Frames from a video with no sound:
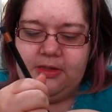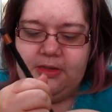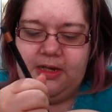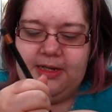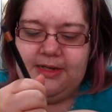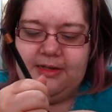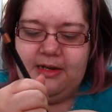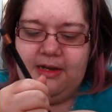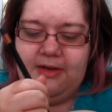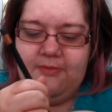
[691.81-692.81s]
So I
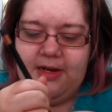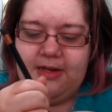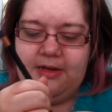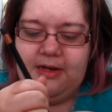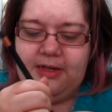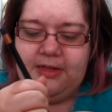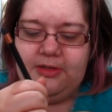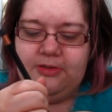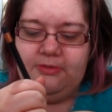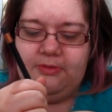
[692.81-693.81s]
reckon I
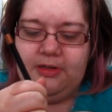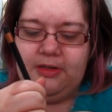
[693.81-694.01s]
can do